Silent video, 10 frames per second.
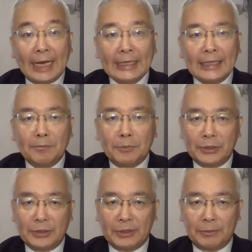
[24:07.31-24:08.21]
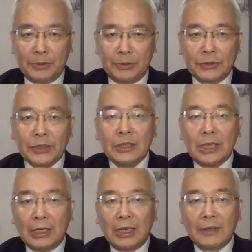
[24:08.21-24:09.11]
guiding
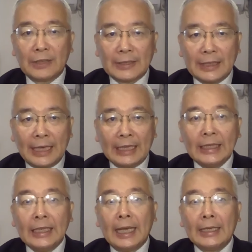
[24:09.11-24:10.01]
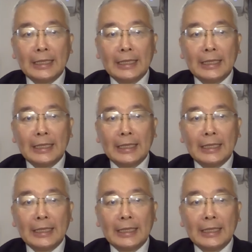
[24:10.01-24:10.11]
principles along this line.